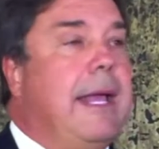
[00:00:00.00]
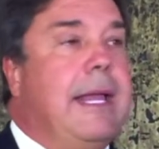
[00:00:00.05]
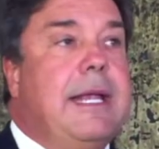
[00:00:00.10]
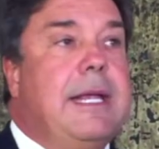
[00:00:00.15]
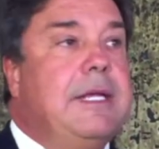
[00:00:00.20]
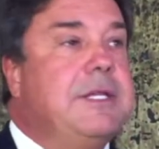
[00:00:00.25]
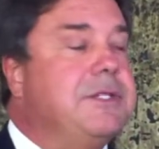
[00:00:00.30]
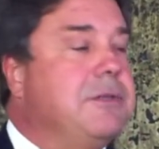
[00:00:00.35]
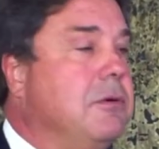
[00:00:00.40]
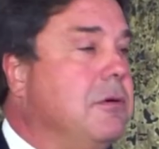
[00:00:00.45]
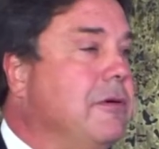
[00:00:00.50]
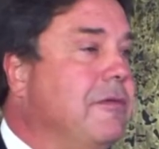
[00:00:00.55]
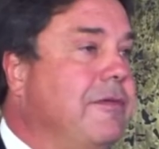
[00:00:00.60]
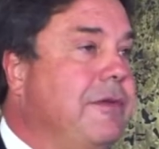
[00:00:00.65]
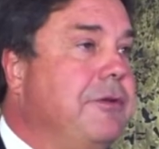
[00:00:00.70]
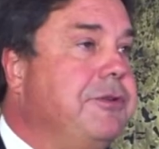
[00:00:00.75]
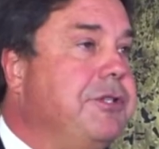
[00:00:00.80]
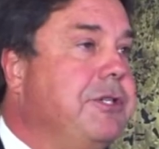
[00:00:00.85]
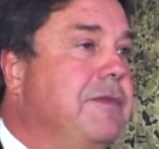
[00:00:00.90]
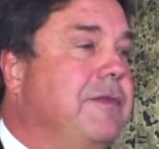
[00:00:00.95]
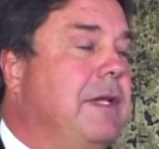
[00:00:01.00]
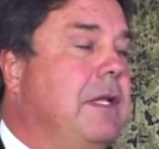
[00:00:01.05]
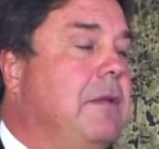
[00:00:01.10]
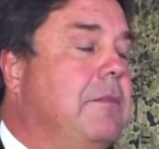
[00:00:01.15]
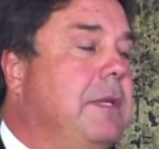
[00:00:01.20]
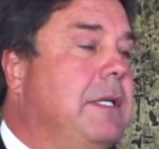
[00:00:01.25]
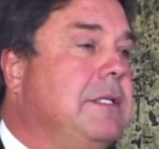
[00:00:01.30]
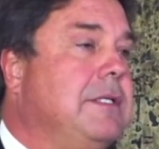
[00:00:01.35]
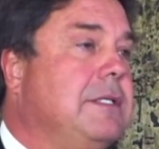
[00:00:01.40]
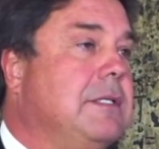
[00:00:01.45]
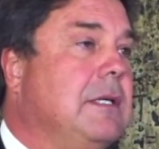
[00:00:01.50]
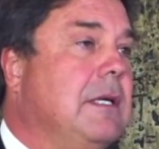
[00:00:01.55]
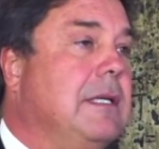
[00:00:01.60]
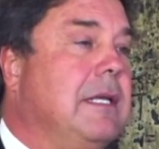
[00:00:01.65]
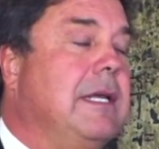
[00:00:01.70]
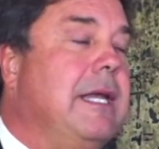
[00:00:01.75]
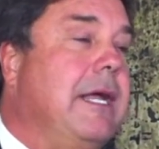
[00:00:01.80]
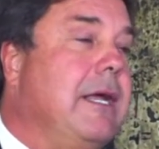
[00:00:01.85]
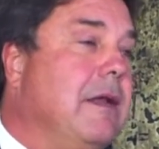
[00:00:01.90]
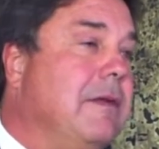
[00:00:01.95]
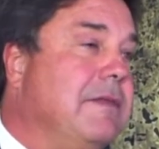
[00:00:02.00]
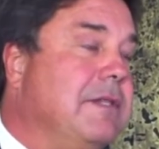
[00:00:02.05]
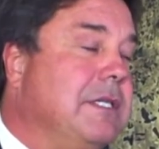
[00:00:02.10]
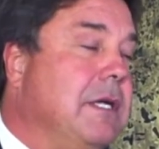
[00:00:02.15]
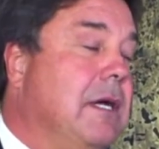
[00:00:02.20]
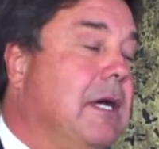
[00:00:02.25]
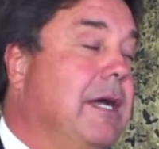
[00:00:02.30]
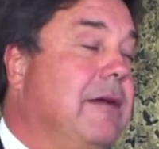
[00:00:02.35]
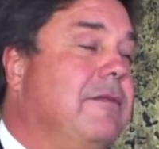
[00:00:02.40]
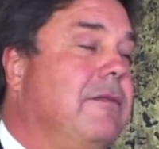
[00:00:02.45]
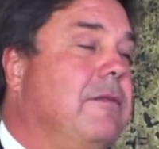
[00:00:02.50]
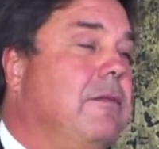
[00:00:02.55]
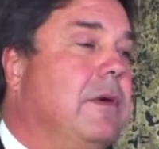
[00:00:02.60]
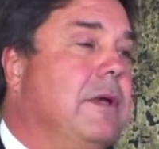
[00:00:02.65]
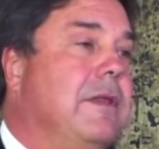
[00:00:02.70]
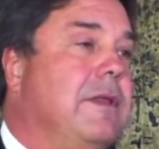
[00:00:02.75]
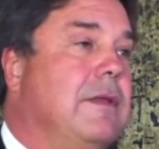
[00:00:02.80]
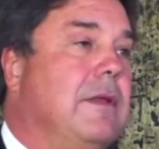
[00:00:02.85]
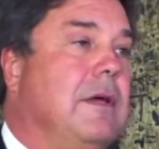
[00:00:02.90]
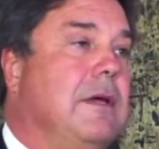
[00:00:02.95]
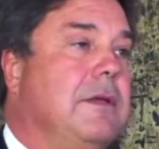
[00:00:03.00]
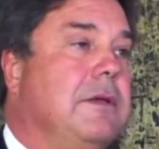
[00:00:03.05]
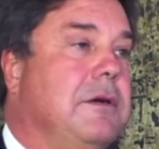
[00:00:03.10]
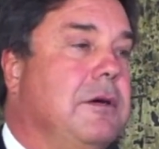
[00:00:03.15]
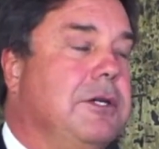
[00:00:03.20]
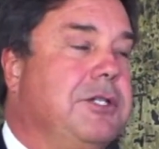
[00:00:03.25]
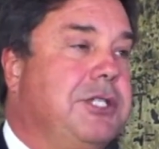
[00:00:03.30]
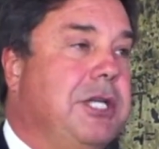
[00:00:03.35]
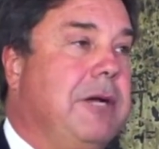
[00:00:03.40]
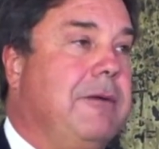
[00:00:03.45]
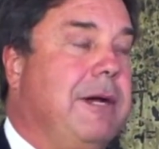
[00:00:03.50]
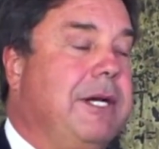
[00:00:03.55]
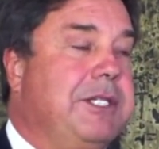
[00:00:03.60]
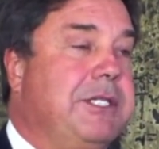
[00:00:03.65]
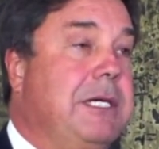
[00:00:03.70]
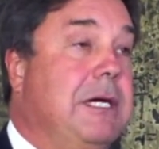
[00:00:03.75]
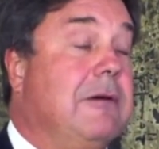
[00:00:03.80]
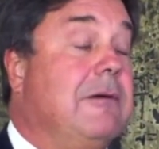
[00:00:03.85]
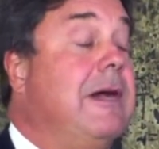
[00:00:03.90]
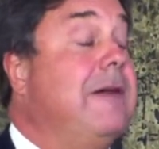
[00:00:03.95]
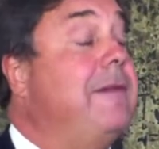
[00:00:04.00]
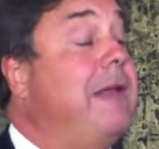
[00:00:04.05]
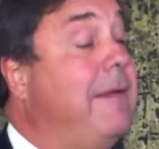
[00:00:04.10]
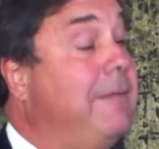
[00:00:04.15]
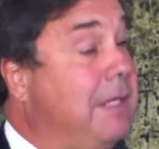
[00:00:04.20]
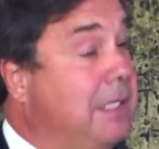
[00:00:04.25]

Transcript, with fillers: any sort of future developments on the negative side with uh, the current generation aircraft.